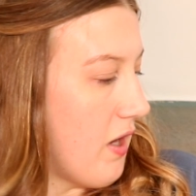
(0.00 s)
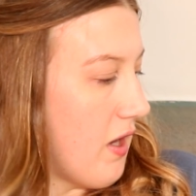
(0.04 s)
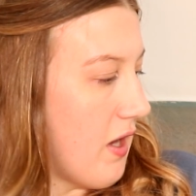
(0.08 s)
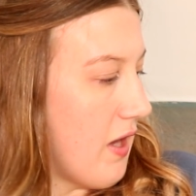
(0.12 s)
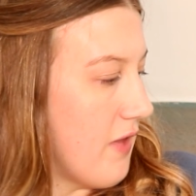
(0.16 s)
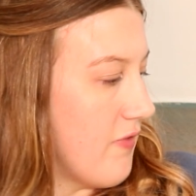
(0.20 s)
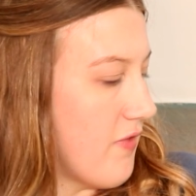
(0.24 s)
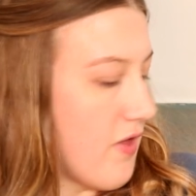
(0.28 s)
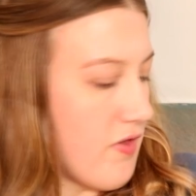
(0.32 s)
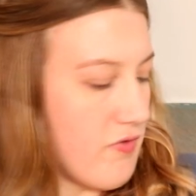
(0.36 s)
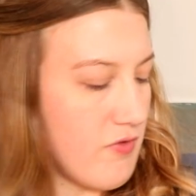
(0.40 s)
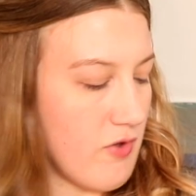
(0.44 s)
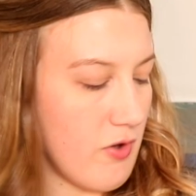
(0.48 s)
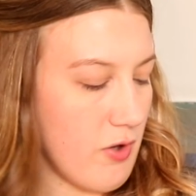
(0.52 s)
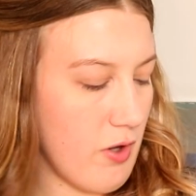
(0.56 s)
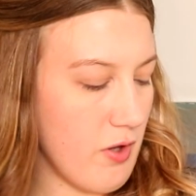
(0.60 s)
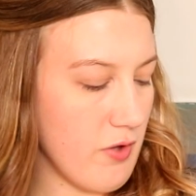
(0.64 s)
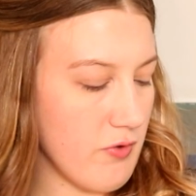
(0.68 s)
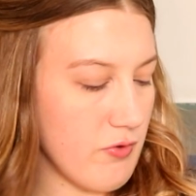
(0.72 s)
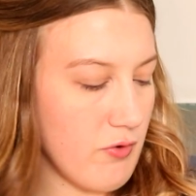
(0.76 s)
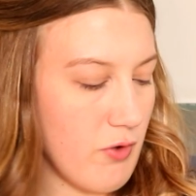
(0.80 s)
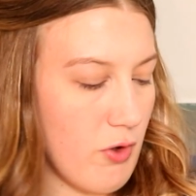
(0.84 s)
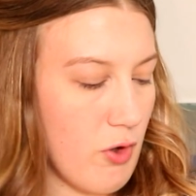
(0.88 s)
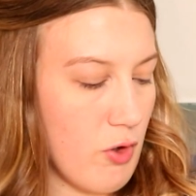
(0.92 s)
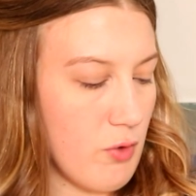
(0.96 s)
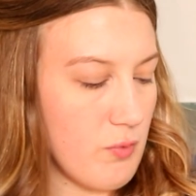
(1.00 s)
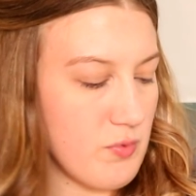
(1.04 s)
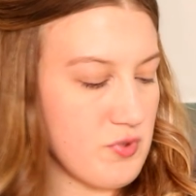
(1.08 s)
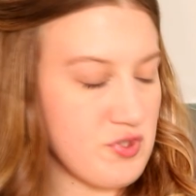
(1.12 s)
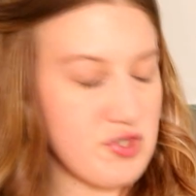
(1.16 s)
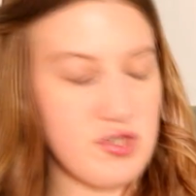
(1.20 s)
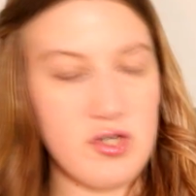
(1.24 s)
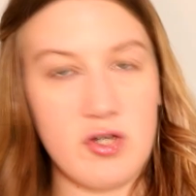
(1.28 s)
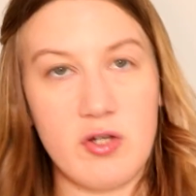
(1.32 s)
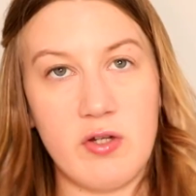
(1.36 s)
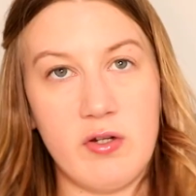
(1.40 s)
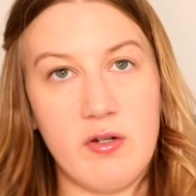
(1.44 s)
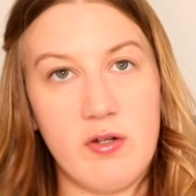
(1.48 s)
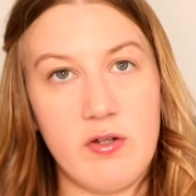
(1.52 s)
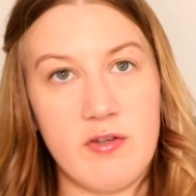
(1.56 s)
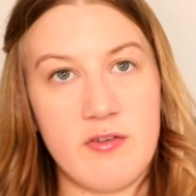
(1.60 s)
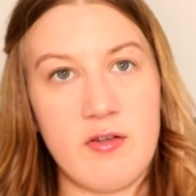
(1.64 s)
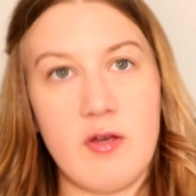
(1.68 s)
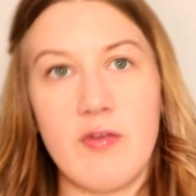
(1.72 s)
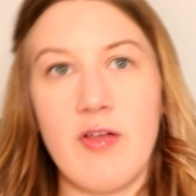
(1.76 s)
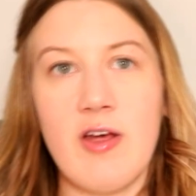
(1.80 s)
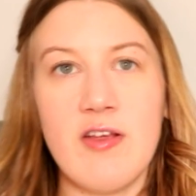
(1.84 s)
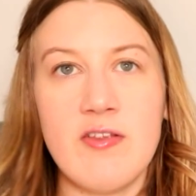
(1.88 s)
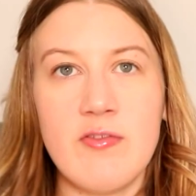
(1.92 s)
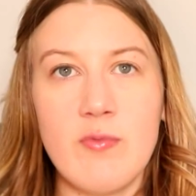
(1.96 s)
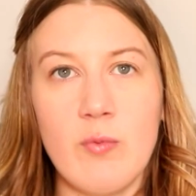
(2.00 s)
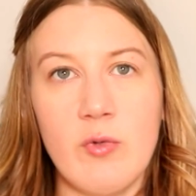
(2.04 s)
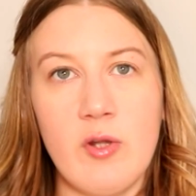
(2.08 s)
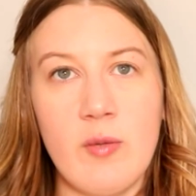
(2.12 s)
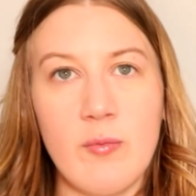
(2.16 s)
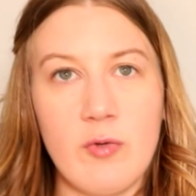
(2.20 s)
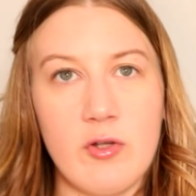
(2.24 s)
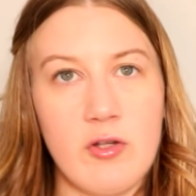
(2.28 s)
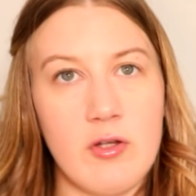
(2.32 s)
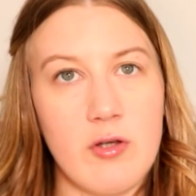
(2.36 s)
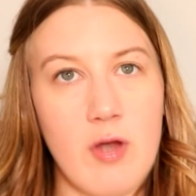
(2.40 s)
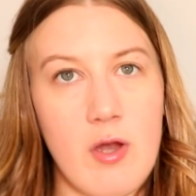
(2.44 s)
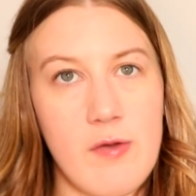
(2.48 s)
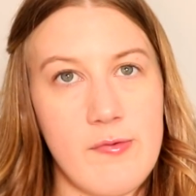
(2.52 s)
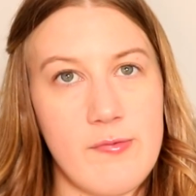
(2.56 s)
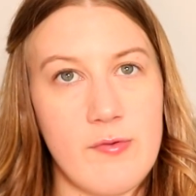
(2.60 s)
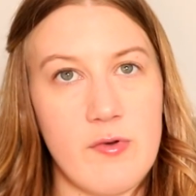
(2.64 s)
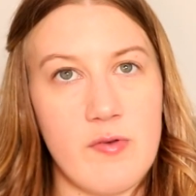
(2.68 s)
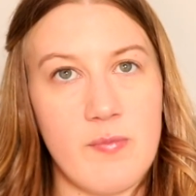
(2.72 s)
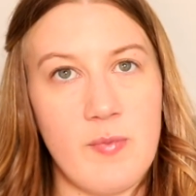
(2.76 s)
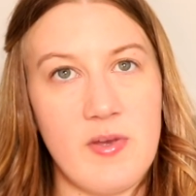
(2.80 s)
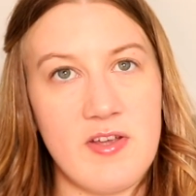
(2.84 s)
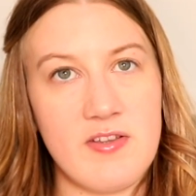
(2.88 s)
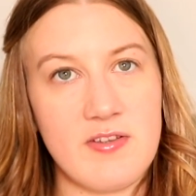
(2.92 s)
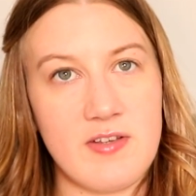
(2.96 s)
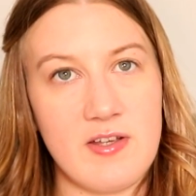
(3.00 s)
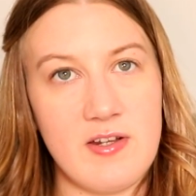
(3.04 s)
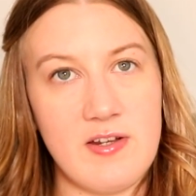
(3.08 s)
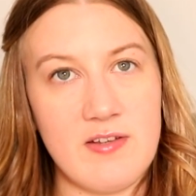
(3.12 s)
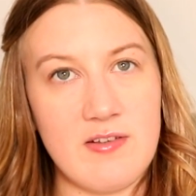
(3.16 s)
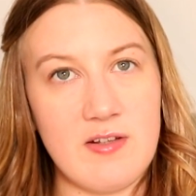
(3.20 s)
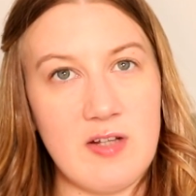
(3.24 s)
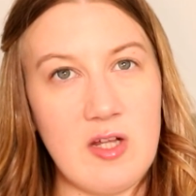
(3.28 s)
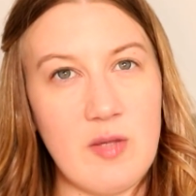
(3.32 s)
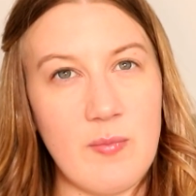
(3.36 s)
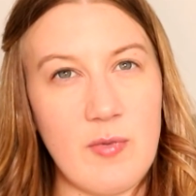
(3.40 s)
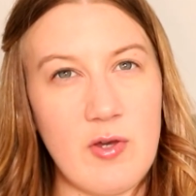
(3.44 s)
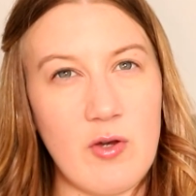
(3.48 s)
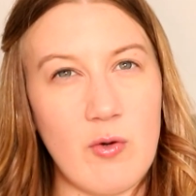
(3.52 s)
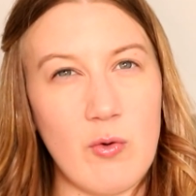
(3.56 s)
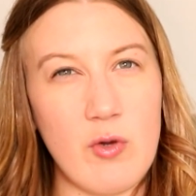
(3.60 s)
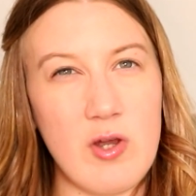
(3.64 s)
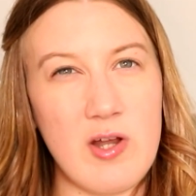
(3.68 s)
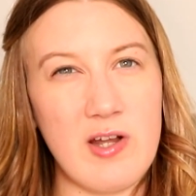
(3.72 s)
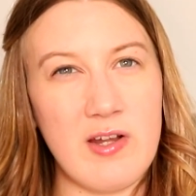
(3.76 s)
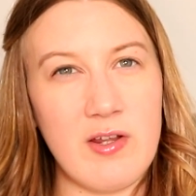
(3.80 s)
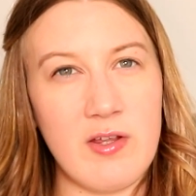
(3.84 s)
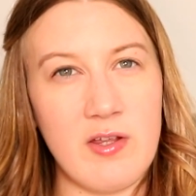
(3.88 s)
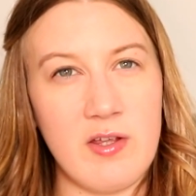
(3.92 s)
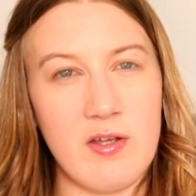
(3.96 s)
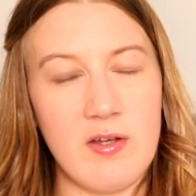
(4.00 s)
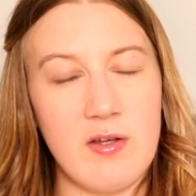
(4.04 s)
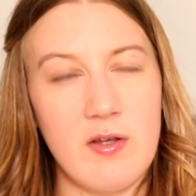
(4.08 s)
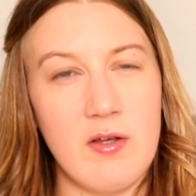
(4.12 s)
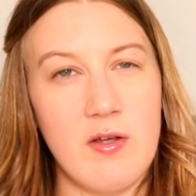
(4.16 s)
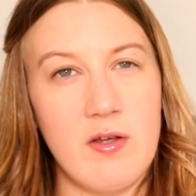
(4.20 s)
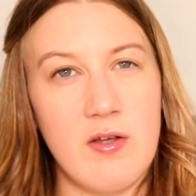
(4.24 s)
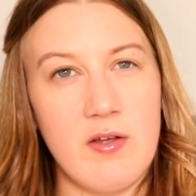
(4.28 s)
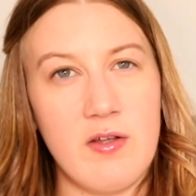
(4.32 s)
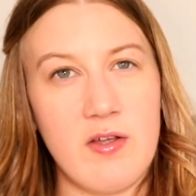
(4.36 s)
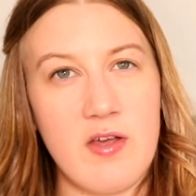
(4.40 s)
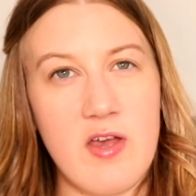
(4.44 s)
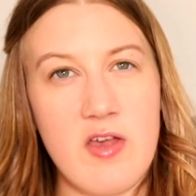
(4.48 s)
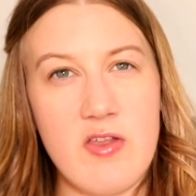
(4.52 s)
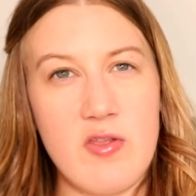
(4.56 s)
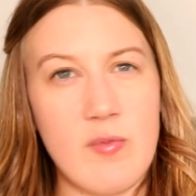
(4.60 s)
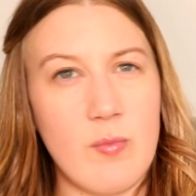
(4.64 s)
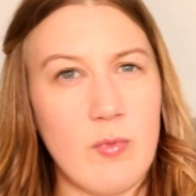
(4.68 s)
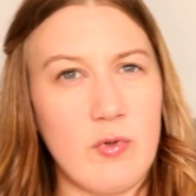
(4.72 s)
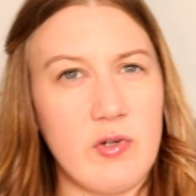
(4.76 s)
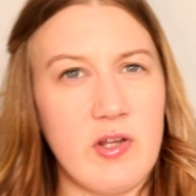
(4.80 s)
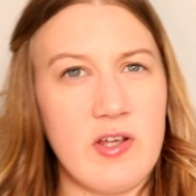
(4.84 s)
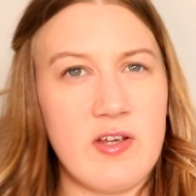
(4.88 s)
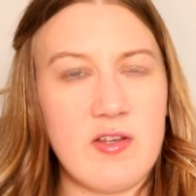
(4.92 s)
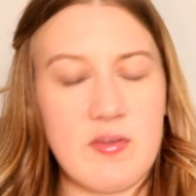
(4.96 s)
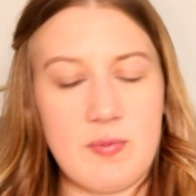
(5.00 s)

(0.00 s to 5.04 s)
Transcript: And then the other option, so that's the one I'm going to go for if my skin is a little bit oily in the mornings.